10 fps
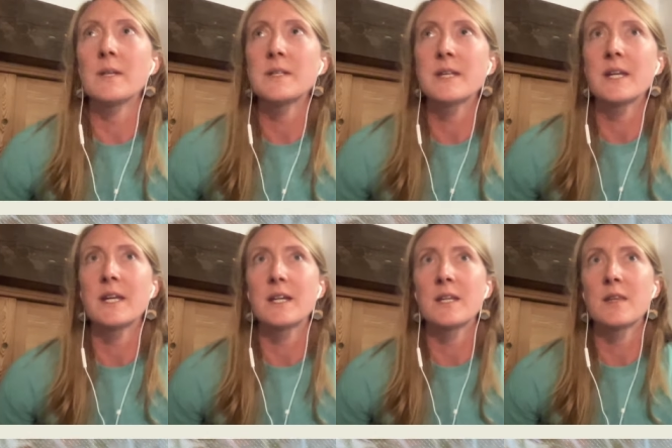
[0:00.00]
was
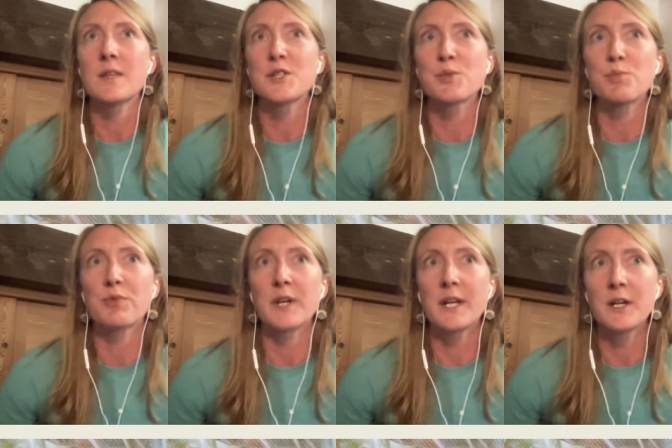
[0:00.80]
in the
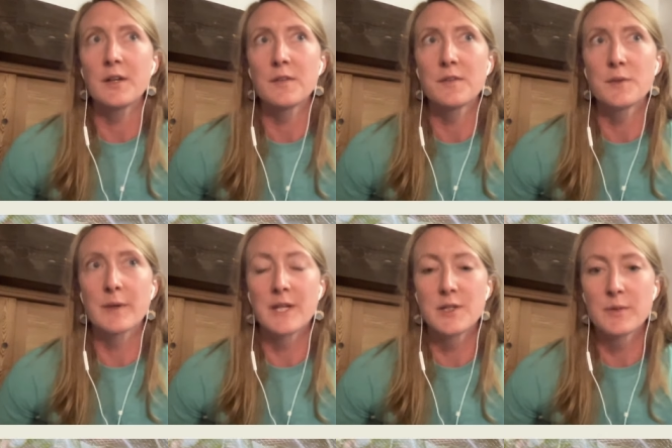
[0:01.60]
spring of
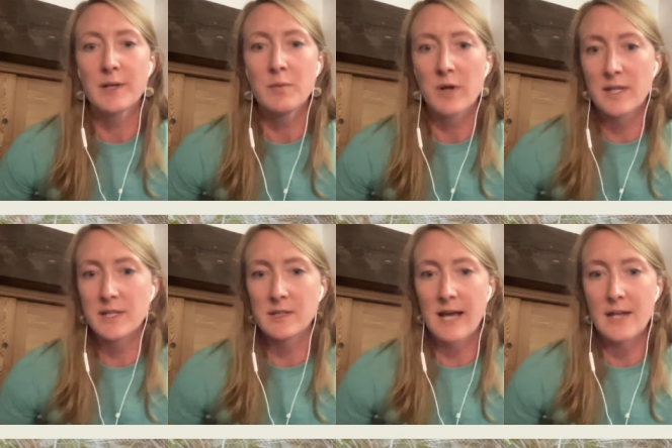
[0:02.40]

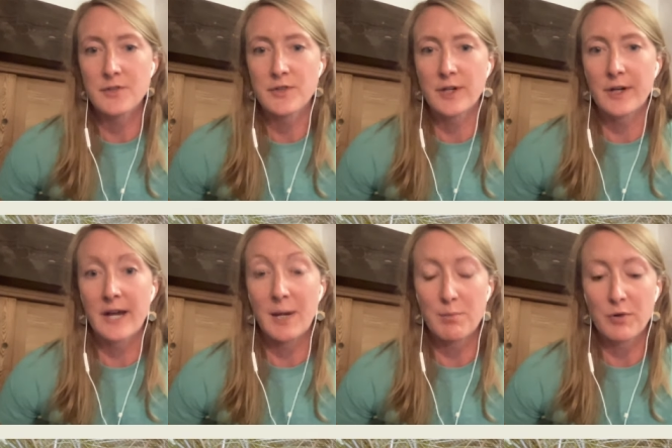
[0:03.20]
2021, so last
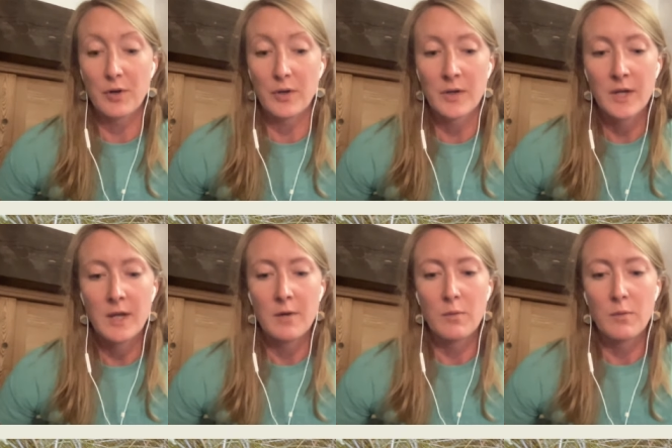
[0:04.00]
year, April,